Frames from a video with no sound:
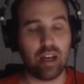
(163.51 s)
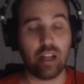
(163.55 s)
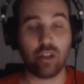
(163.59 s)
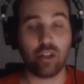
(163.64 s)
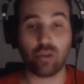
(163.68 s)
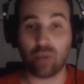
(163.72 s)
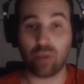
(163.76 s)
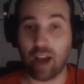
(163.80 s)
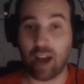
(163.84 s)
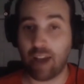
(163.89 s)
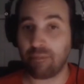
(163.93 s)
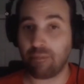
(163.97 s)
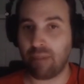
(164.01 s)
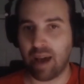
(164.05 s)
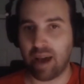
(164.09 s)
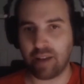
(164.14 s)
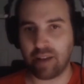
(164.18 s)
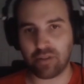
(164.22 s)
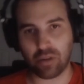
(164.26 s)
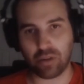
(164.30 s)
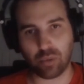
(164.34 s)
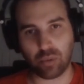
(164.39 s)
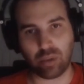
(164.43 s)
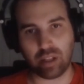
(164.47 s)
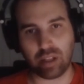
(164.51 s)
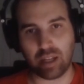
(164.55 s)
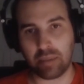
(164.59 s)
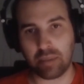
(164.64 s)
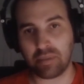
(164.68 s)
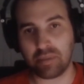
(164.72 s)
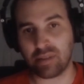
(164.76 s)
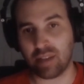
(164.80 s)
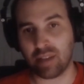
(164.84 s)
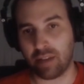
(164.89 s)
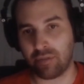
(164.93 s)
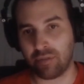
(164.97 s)
draft Patrick
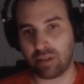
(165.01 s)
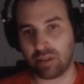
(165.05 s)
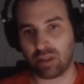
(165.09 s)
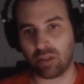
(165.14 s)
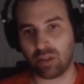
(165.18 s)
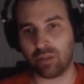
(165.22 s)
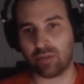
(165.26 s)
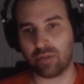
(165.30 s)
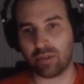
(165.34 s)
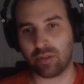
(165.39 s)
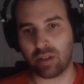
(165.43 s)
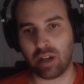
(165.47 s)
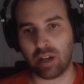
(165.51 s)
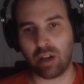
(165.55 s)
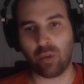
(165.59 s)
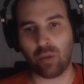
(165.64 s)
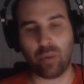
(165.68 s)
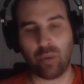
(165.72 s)
Williams seventh overall.